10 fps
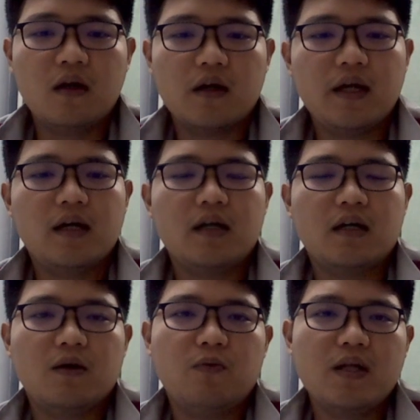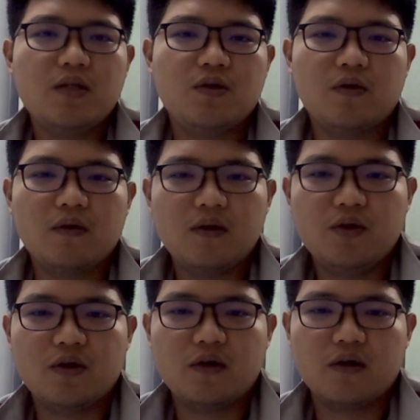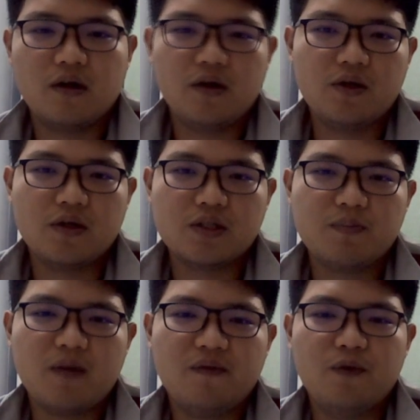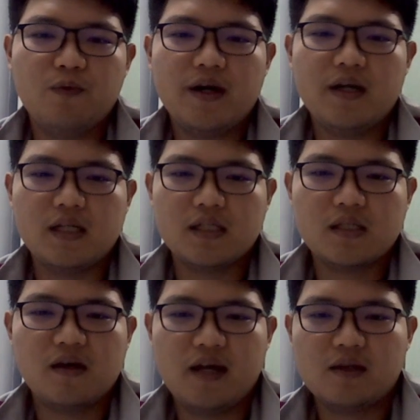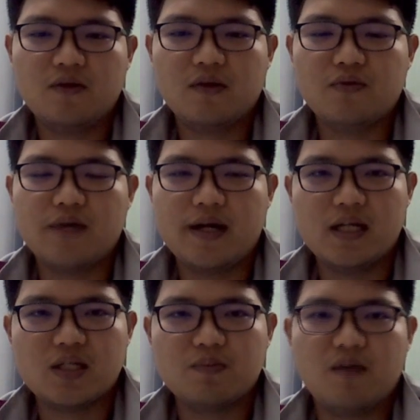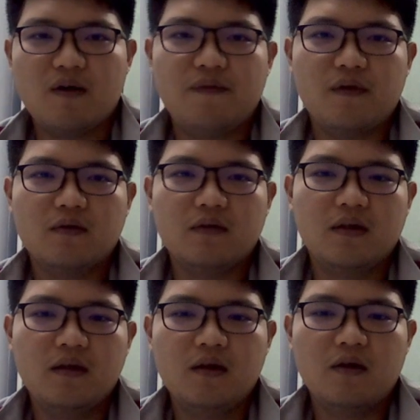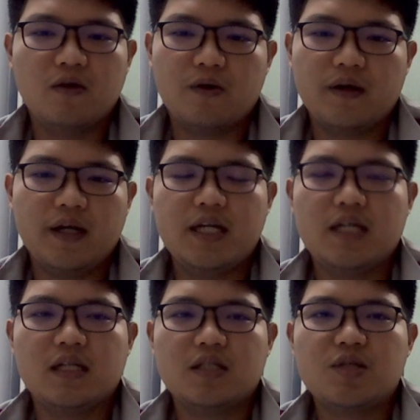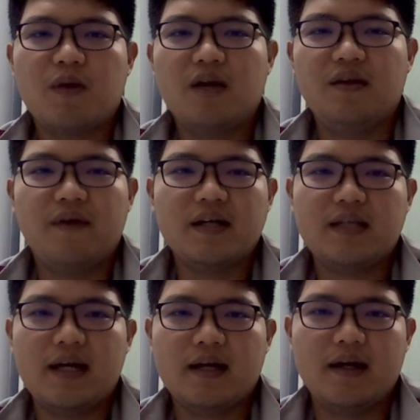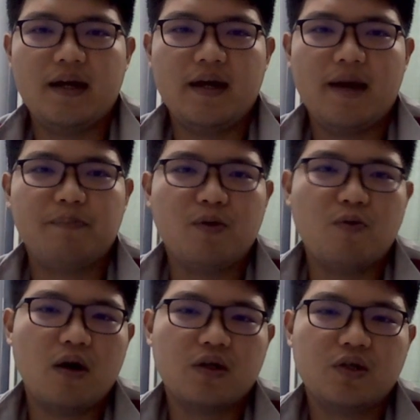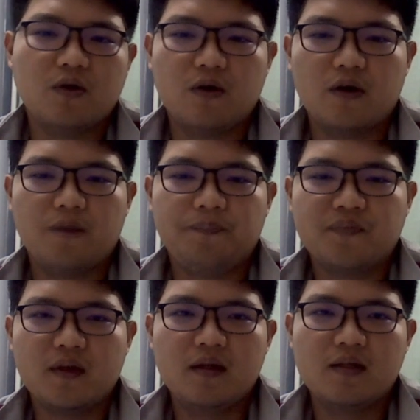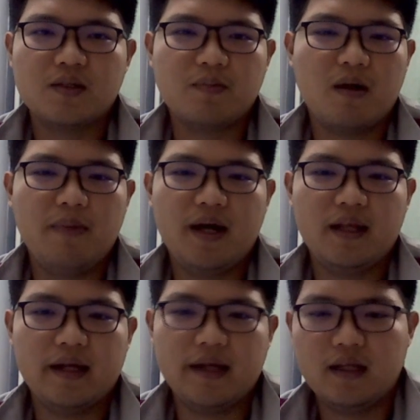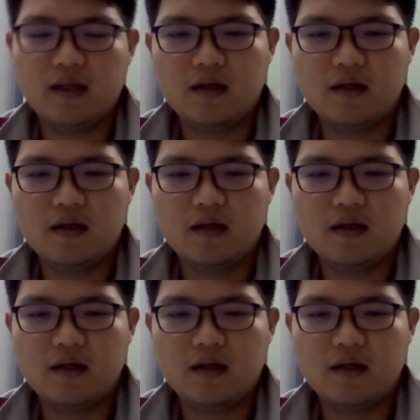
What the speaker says: Okay, once your smart footwear is connected to a smartphone or a smart device like a Apple Watch or smart band like that,